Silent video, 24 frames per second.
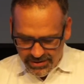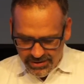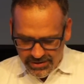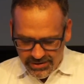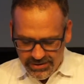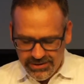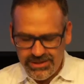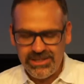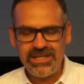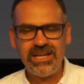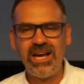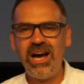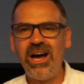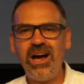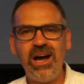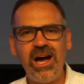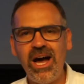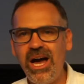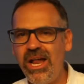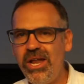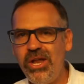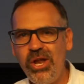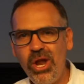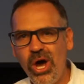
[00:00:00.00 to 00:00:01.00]
You see,
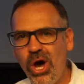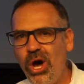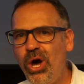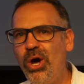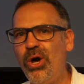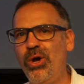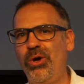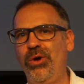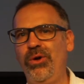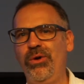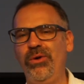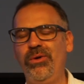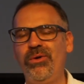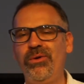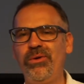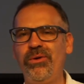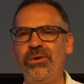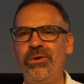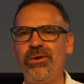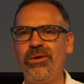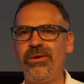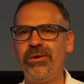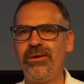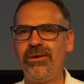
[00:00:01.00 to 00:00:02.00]
I know
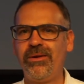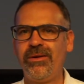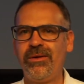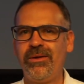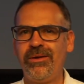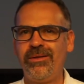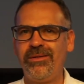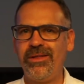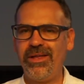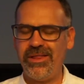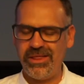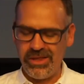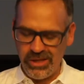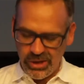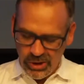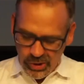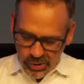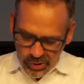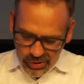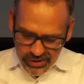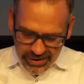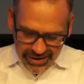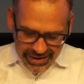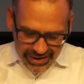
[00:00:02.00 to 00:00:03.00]
that the
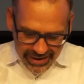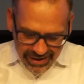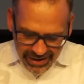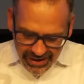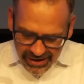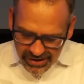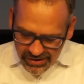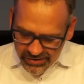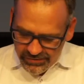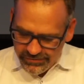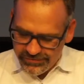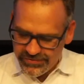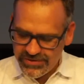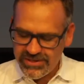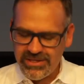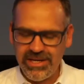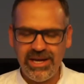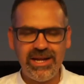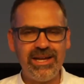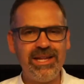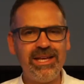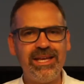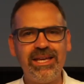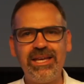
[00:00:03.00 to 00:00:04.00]
Lord loves
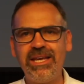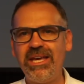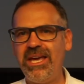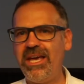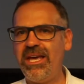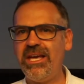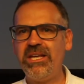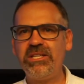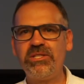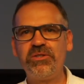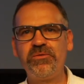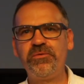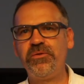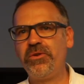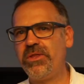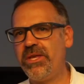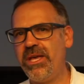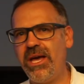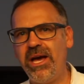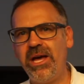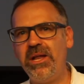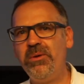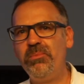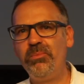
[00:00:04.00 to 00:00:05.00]
and he cares for
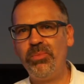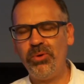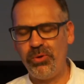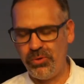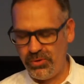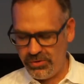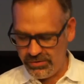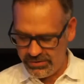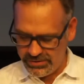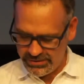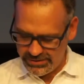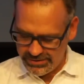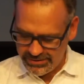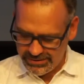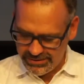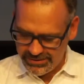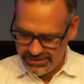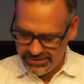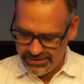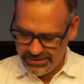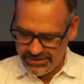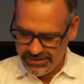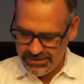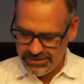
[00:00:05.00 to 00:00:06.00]
the unborn.
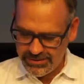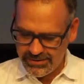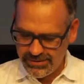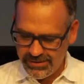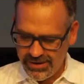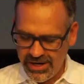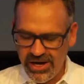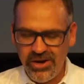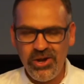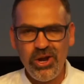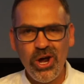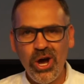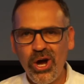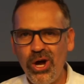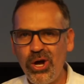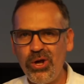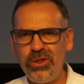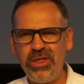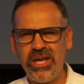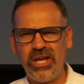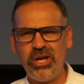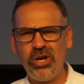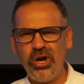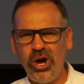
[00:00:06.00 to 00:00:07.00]
I know
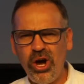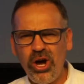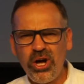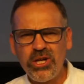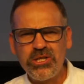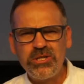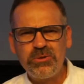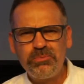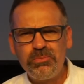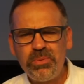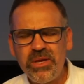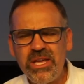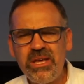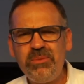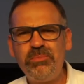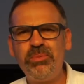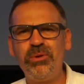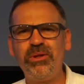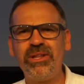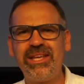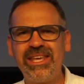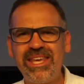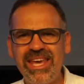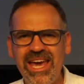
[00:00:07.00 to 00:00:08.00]
that God's
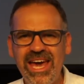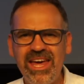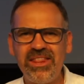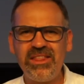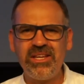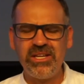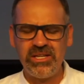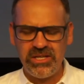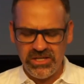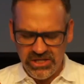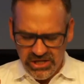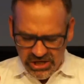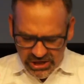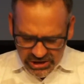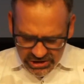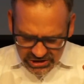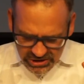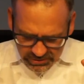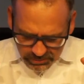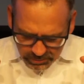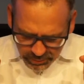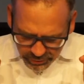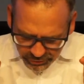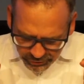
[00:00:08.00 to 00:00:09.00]
people gathered
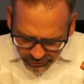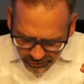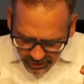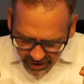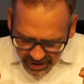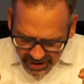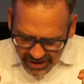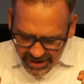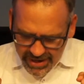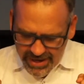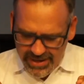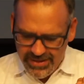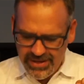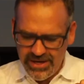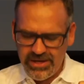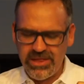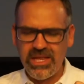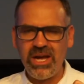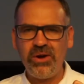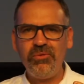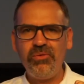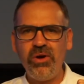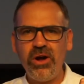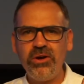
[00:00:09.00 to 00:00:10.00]
to pray, that
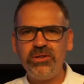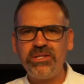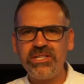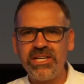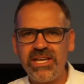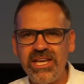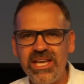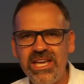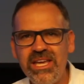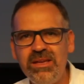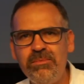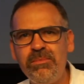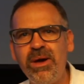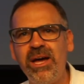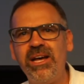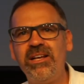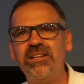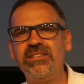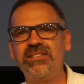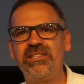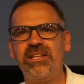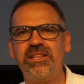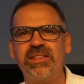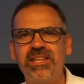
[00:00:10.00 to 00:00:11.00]
they wrote
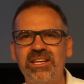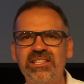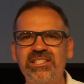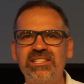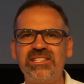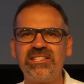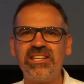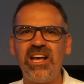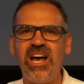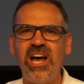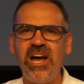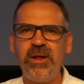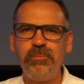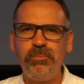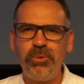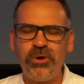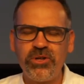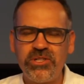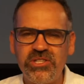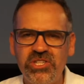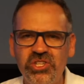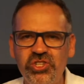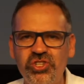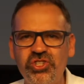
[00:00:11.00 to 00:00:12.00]
emails, that they signed
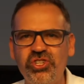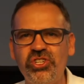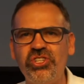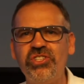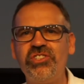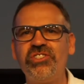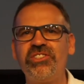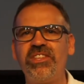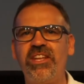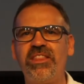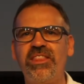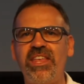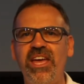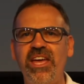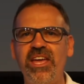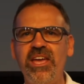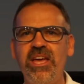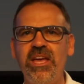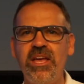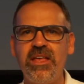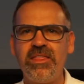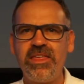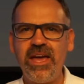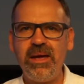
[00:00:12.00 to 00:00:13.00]
petitions, that
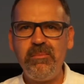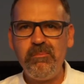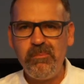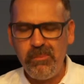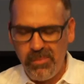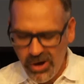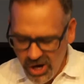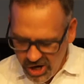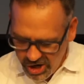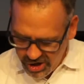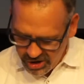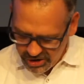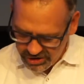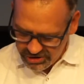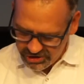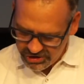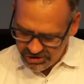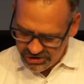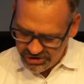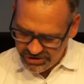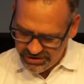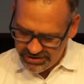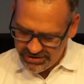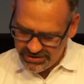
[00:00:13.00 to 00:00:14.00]
they
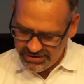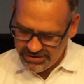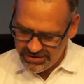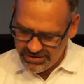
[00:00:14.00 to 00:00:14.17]
marched.